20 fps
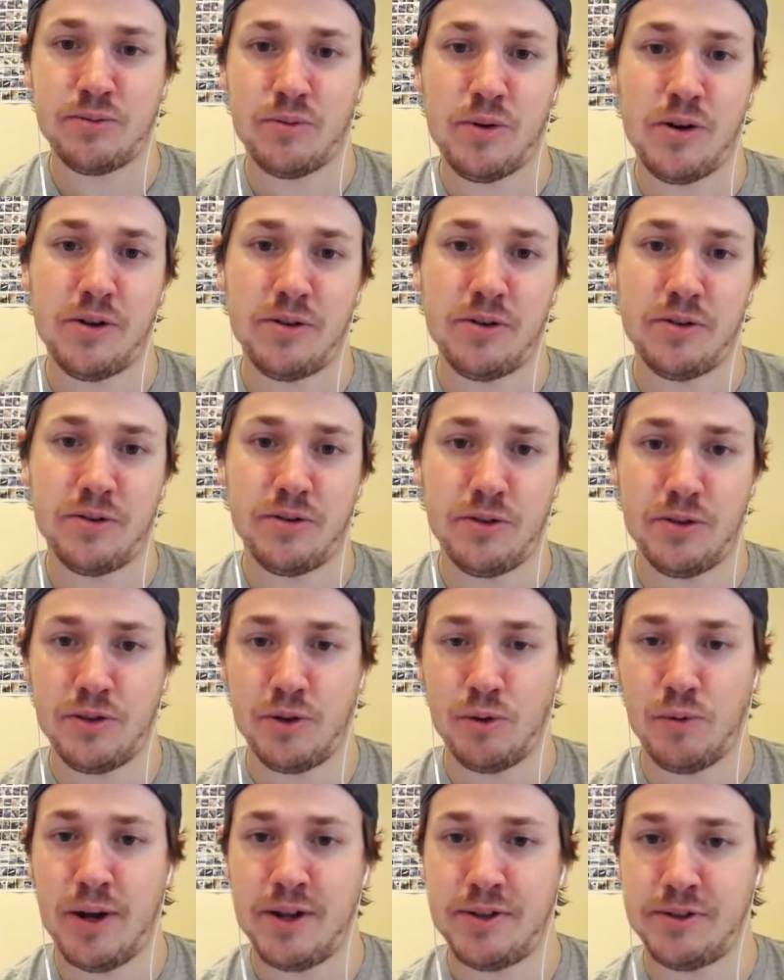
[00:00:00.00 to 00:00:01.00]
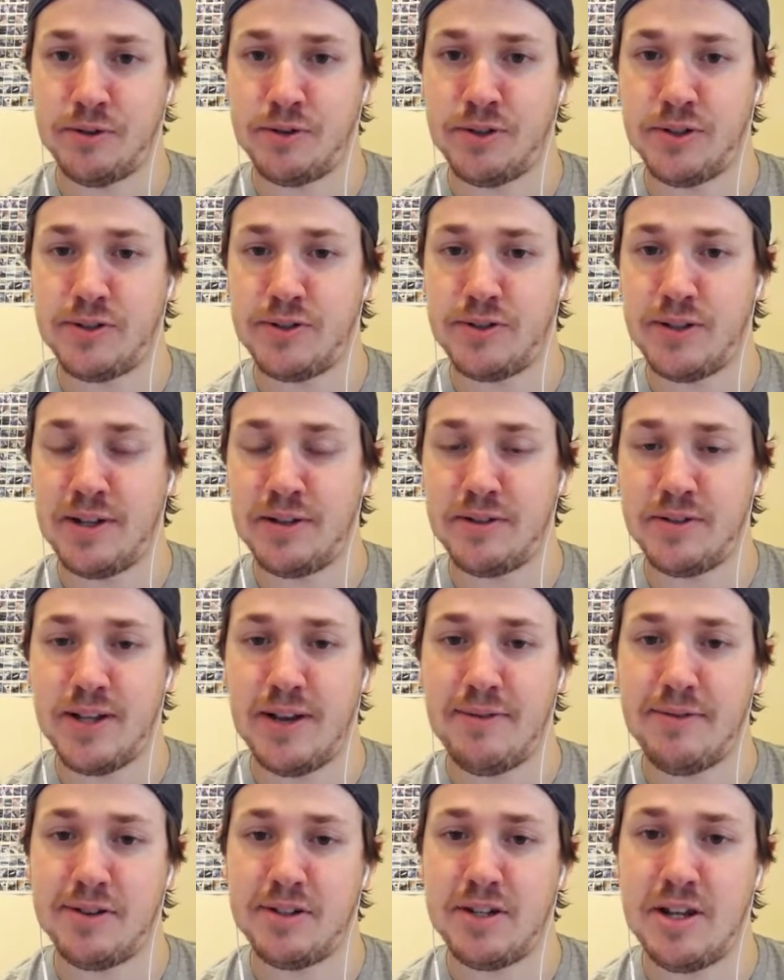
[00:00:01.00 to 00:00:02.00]
while the Reds are just at
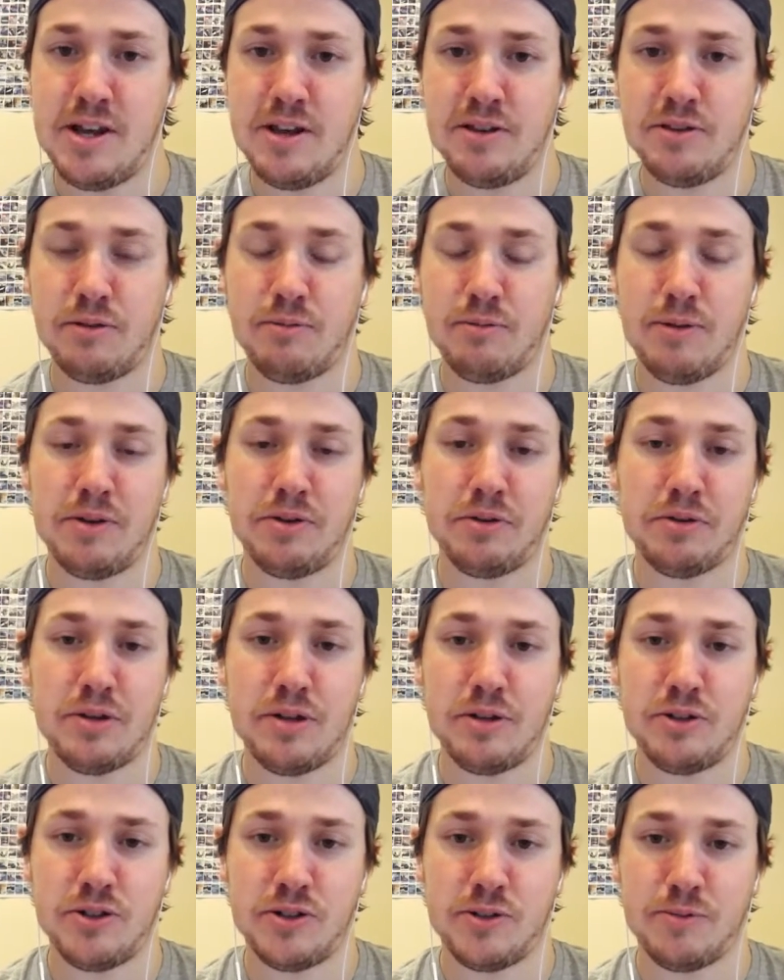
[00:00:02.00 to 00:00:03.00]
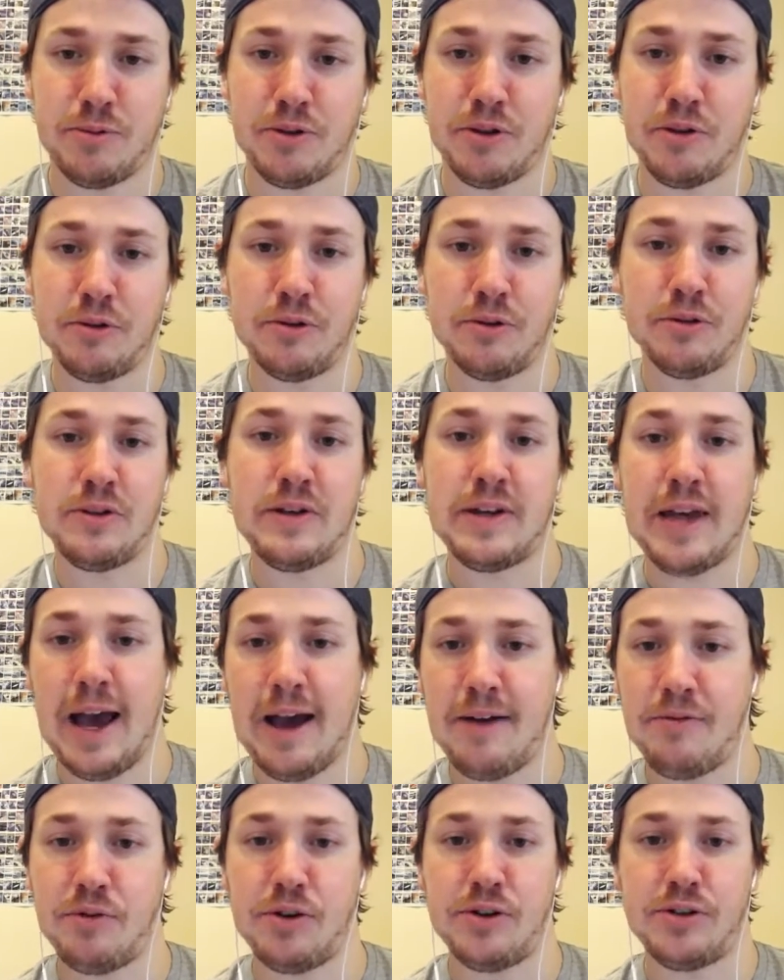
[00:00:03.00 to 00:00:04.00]
17th around the league, just below the league
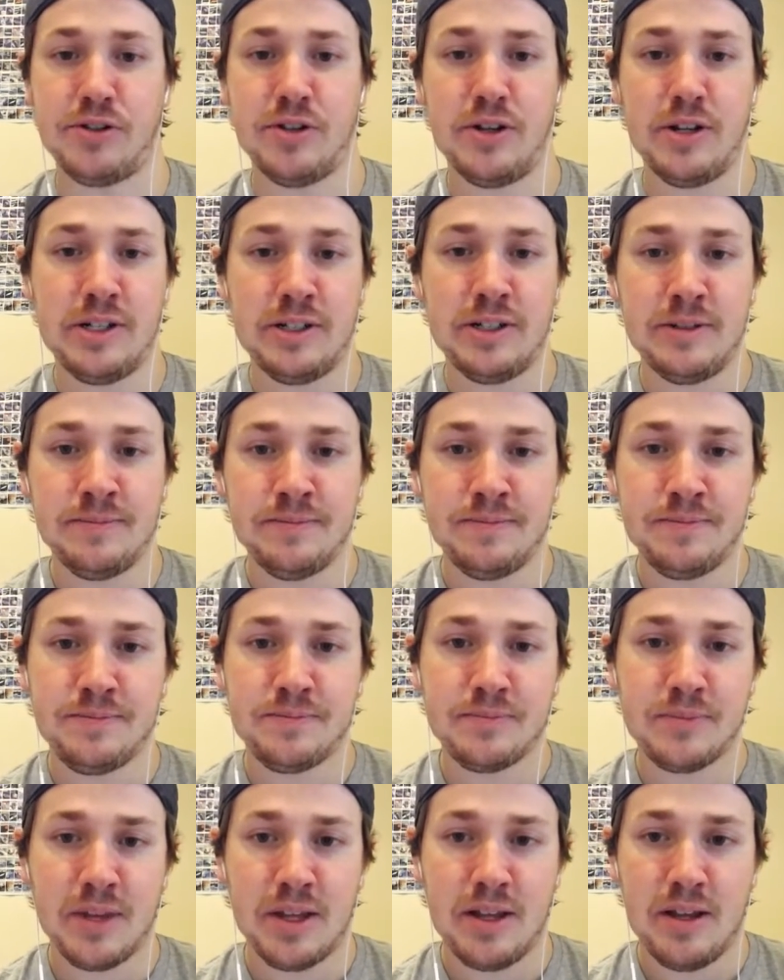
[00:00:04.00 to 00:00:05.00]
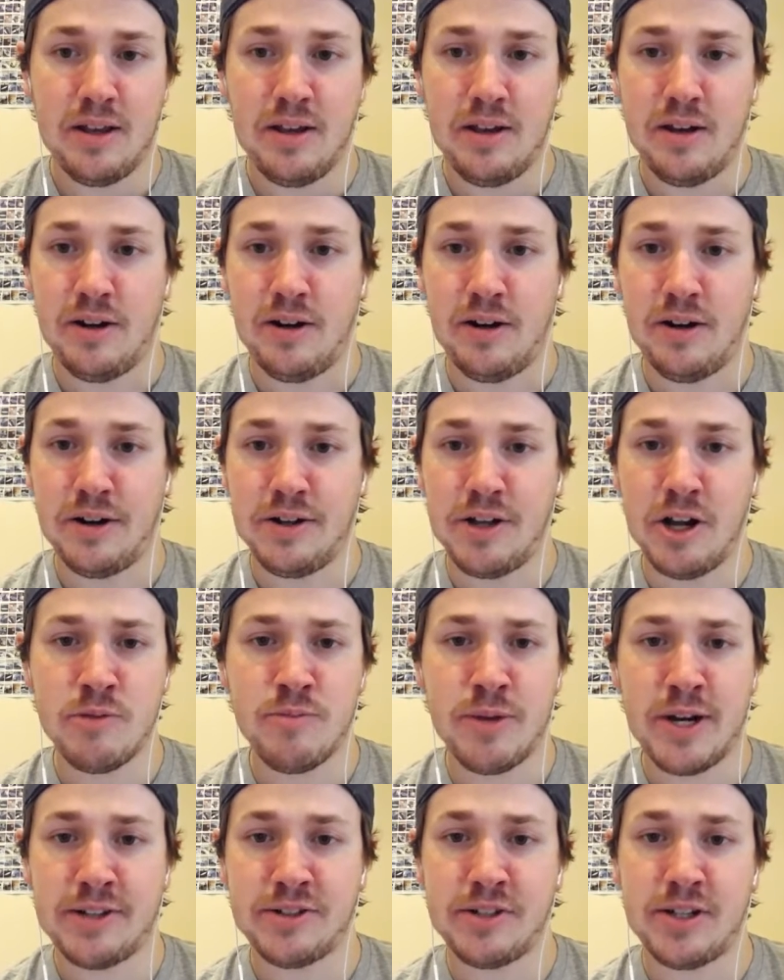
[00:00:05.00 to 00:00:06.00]
average.
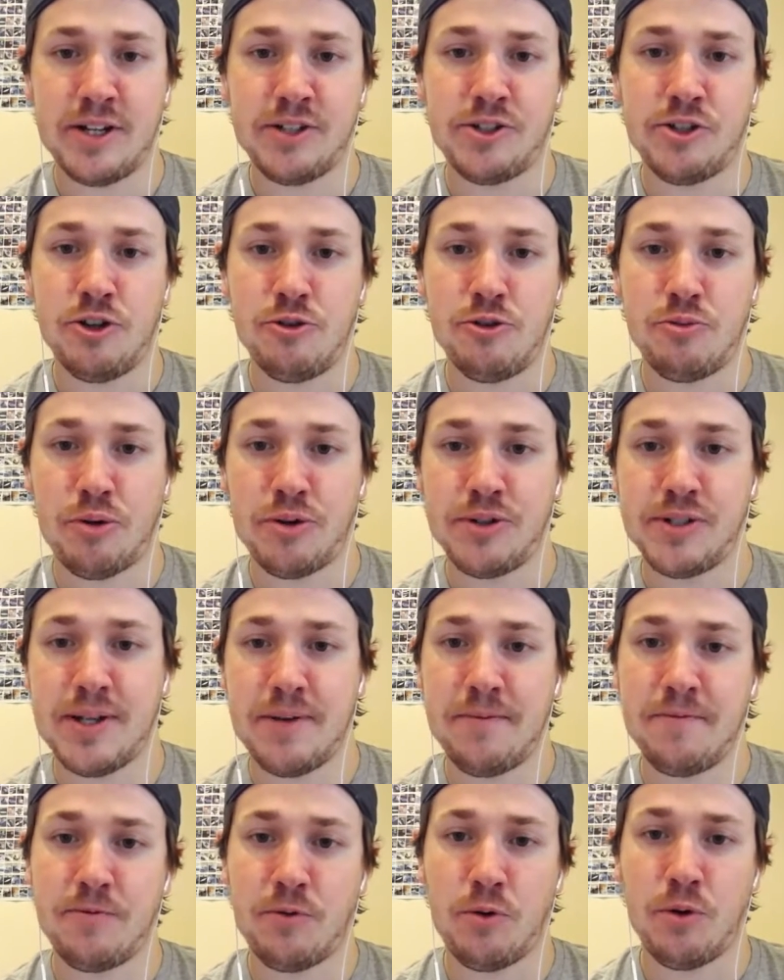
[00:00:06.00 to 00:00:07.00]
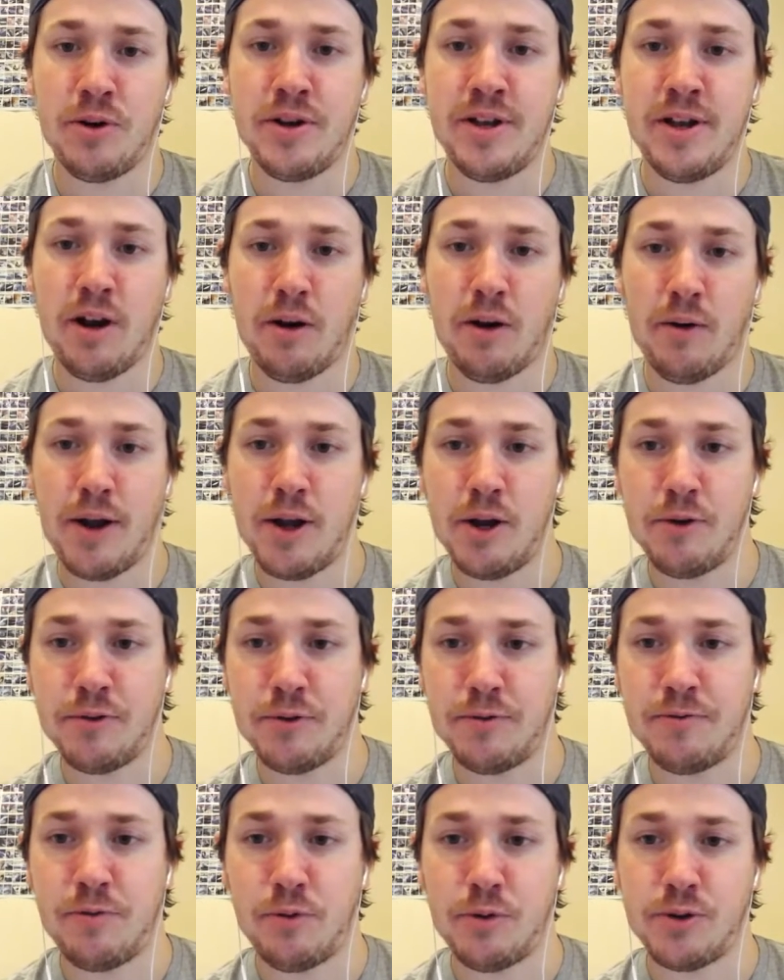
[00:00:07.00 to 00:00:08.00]
Youngman has a nice 2.74 ERA
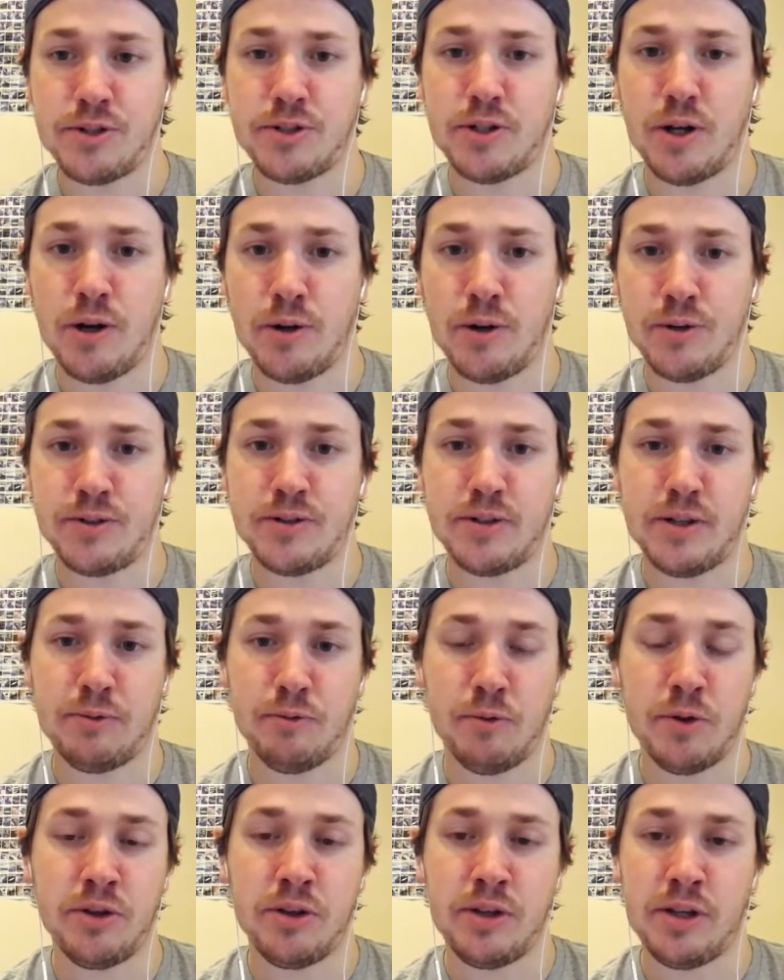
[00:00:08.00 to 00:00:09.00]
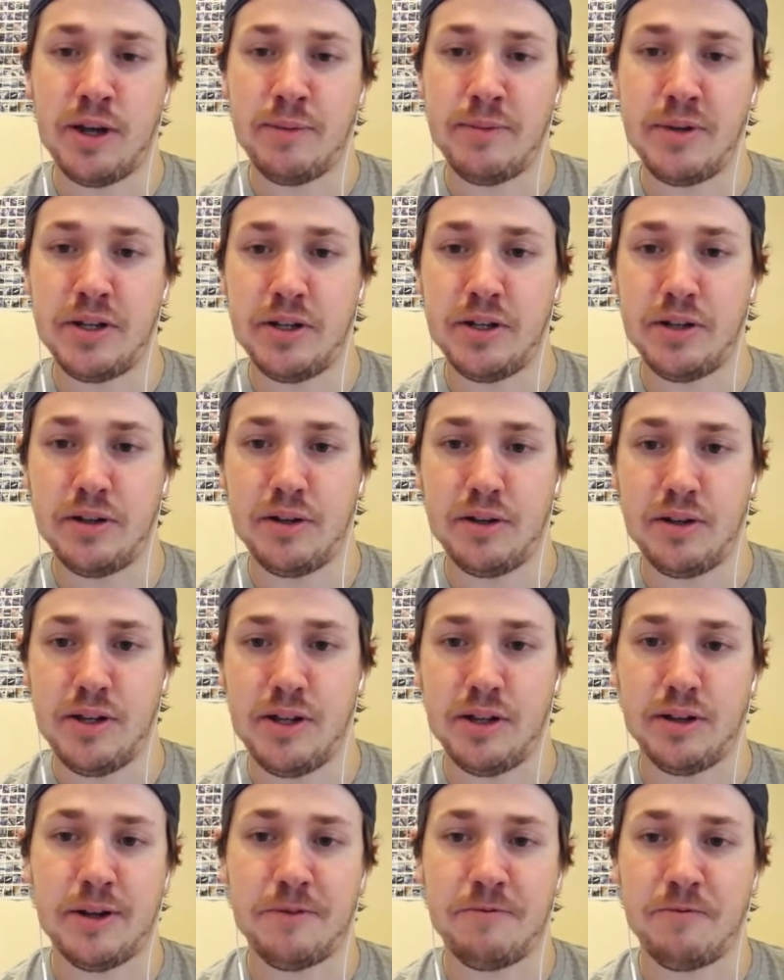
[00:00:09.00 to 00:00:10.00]
over 4 starts, and really, I mean,
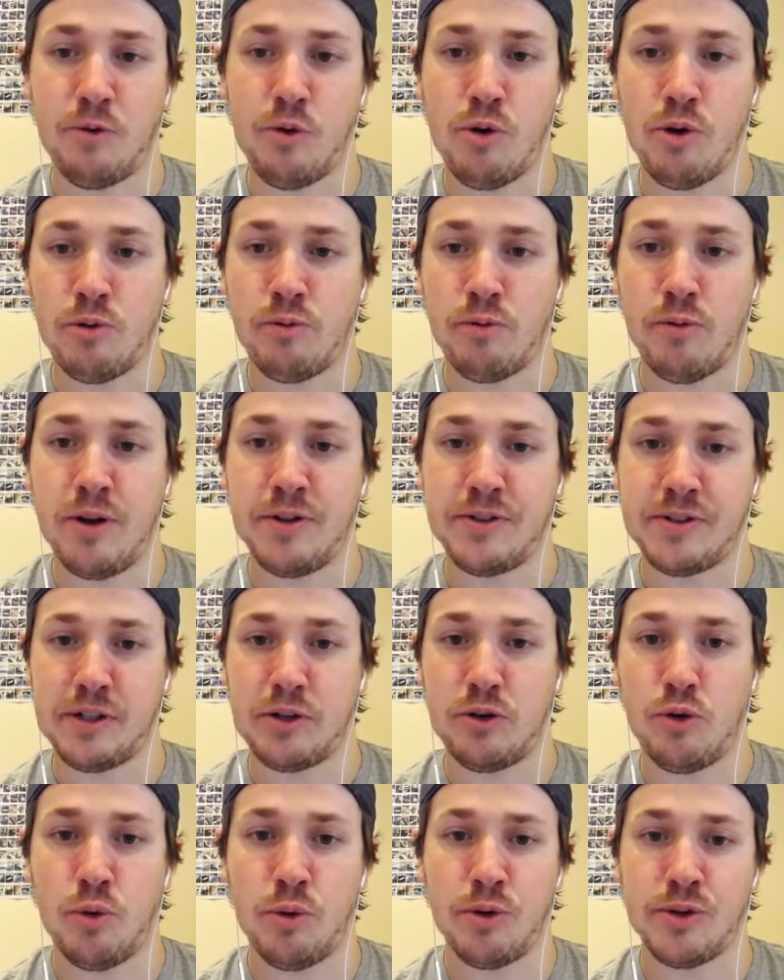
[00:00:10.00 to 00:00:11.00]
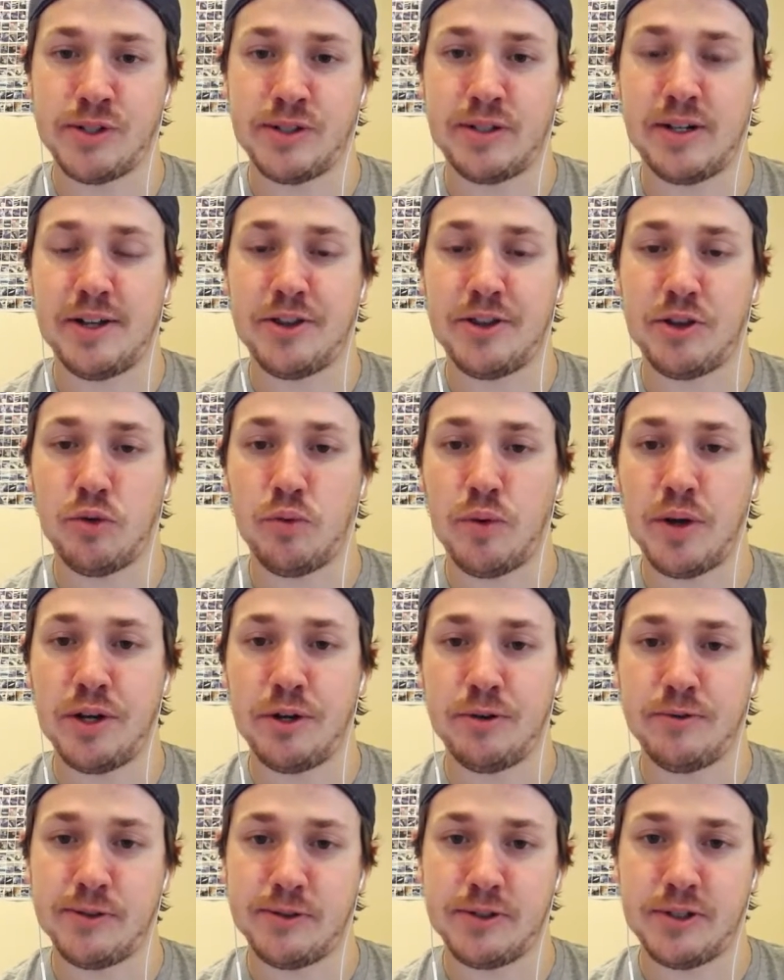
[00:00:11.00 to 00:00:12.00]
he allowed 4 runs in Coors and got the win
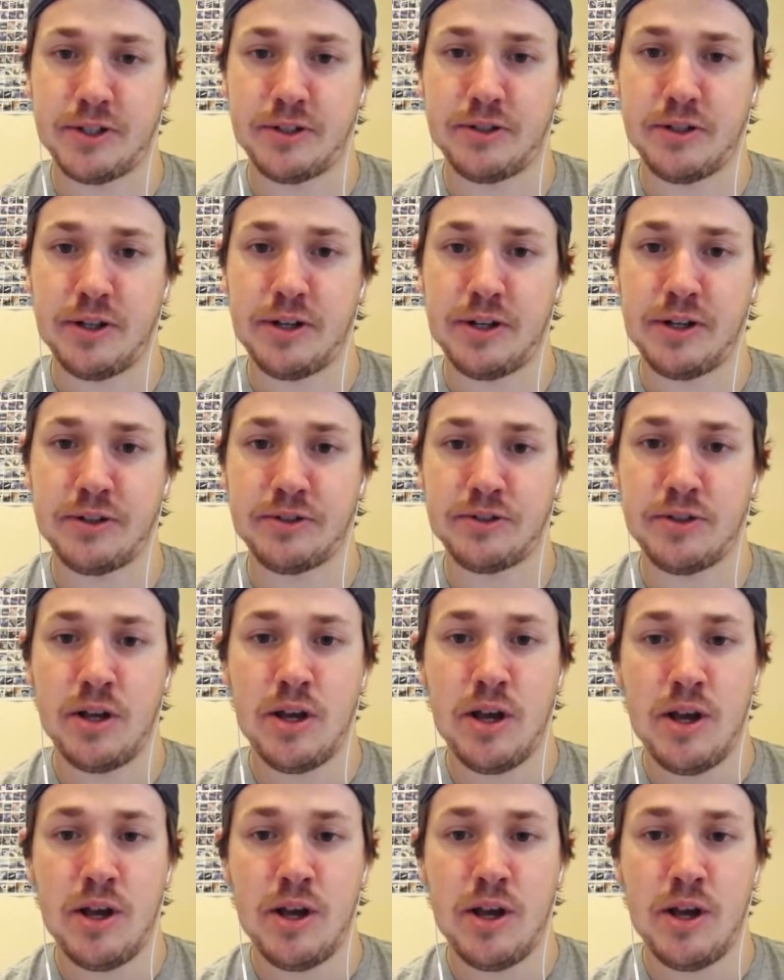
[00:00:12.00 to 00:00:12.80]
over 6 innings.